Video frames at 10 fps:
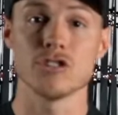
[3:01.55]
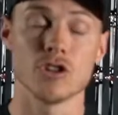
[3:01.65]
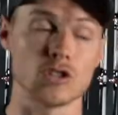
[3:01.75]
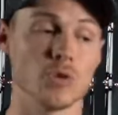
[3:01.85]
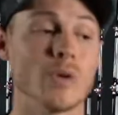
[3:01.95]

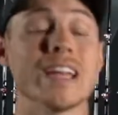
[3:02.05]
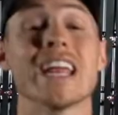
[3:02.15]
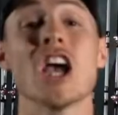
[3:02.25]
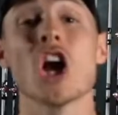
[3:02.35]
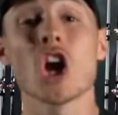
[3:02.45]
hooked to
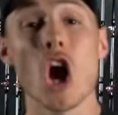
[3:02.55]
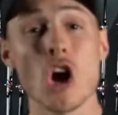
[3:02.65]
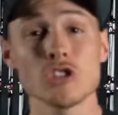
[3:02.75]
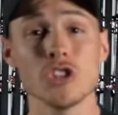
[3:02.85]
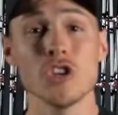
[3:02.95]
it,
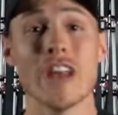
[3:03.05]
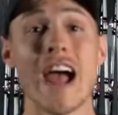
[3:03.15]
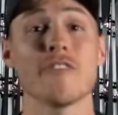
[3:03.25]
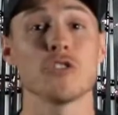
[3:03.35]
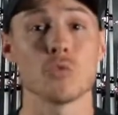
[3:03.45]
causing you to
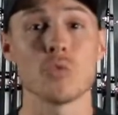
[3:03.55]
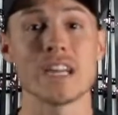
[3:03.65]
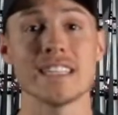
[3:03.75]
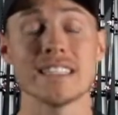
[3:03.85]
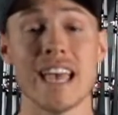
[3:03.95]
have to
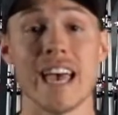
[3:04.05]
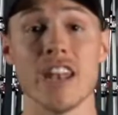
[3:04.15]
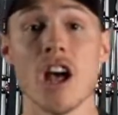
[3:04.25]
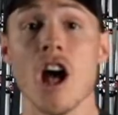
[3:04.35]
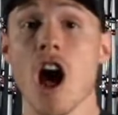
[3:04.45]

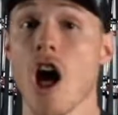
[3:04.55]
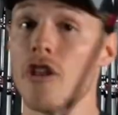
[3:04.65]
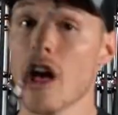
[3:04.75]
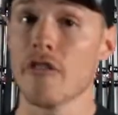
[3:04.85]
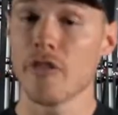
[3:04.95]
reset.
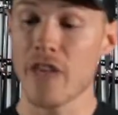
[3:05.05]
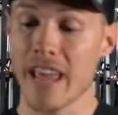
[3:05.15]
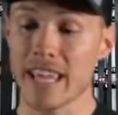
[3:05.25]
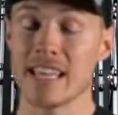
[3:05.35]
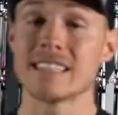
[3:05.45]
Another
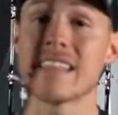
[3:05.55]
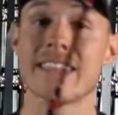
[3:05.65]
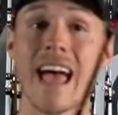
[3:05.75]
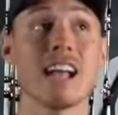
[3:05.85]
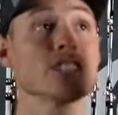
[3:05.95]
thing is
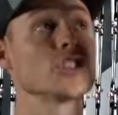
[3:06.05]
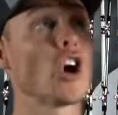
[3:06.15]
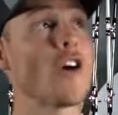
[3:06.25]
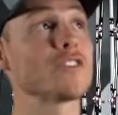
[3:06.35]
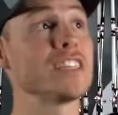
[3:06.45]
that
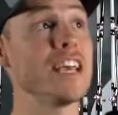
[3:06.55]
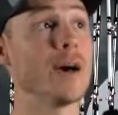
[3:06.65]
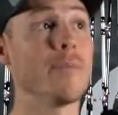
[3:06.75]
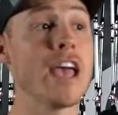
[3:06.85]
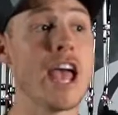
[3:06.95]
soft
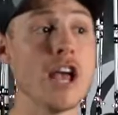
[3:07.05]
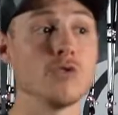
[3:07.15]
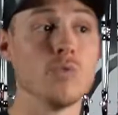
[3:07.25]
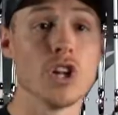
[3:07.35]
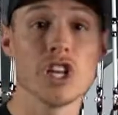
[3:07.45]
tip
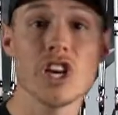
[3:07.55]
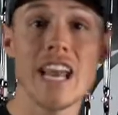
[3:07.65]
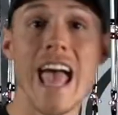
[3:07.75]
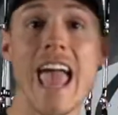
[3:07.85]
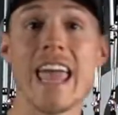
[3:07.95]
is really going
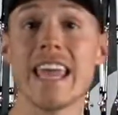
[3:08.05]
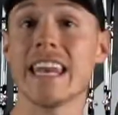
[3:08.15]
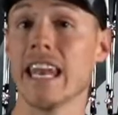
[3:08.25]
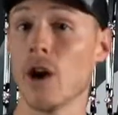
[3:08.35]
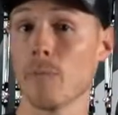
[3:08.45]
to
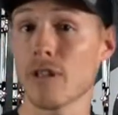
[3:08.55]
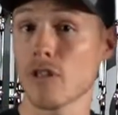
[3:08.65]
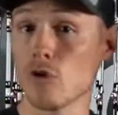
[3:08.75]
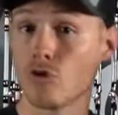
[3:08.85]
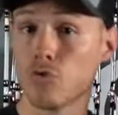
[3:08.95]
aid in helping
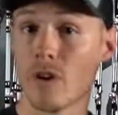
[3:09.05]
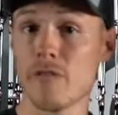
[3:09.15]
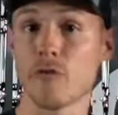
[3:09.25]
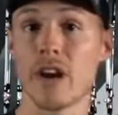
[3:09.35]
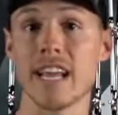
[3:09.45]
those
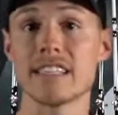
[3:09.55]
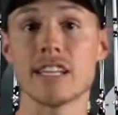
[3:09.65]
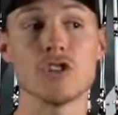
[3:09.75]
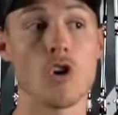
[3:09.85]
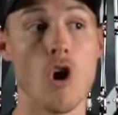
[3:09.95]
drift rigs
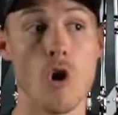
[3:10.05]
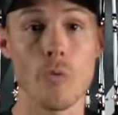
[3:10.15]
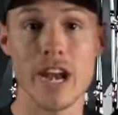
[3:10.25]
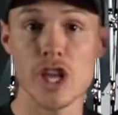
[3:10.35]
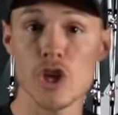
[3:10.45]
that you're
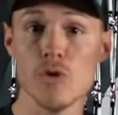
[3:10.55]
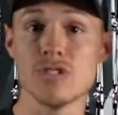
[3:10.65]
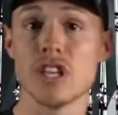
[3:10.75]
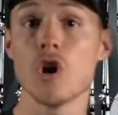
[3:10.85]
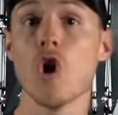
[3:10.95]
already
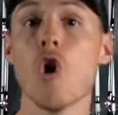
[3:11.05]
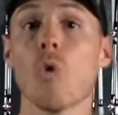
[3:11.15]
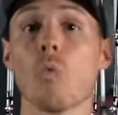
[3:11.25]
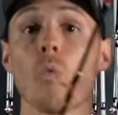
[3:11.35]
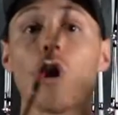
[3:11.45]
using
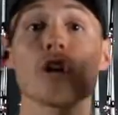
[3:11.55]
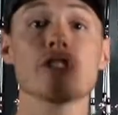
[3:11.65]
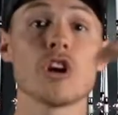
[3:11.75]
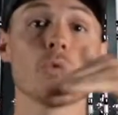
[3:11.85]
work their